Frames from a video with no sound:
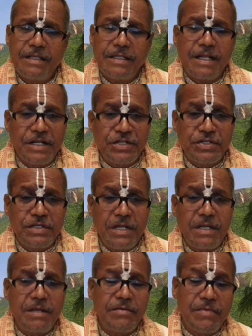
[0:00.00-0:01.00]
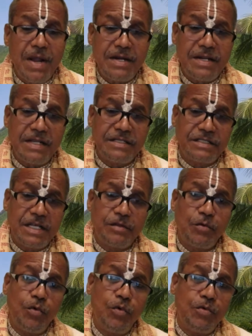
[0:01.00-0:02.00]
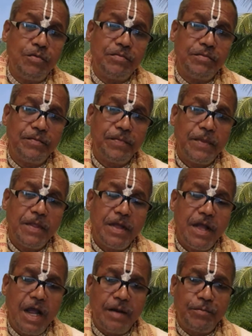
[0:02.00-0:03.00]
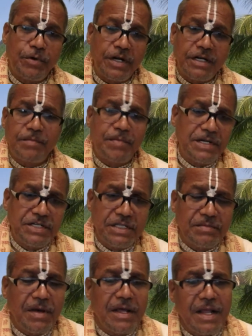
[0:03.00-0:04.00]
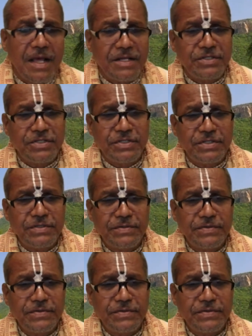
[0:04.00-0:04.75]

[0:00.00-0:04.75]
Then Krishna went inside the womb and protected Parikshit Maharaj.